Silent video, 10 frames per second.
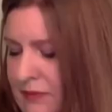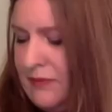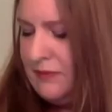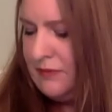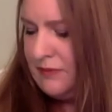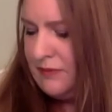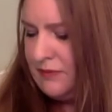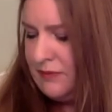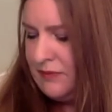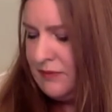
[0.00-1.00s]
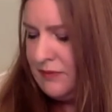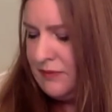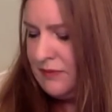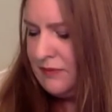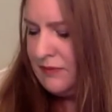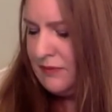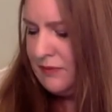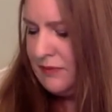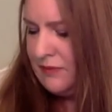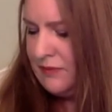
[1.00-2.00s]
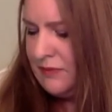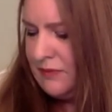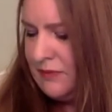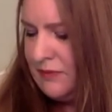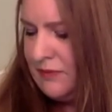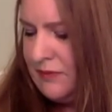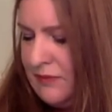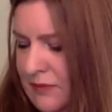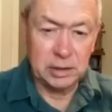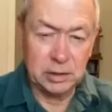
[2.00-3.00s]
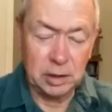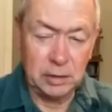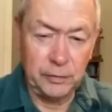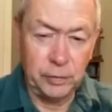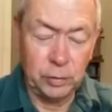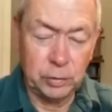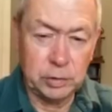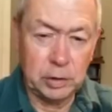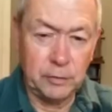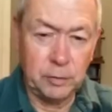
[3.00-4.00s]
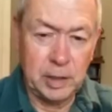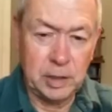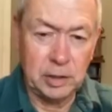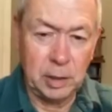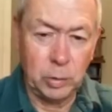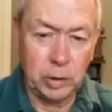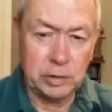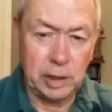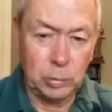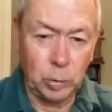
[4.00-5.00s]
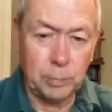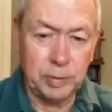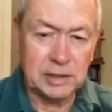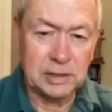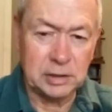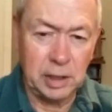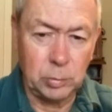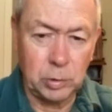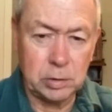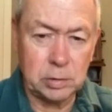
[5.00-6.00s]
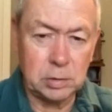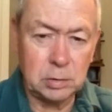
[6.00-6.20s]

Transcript: And in many cases now, the interactions of those information networks and the work process networks.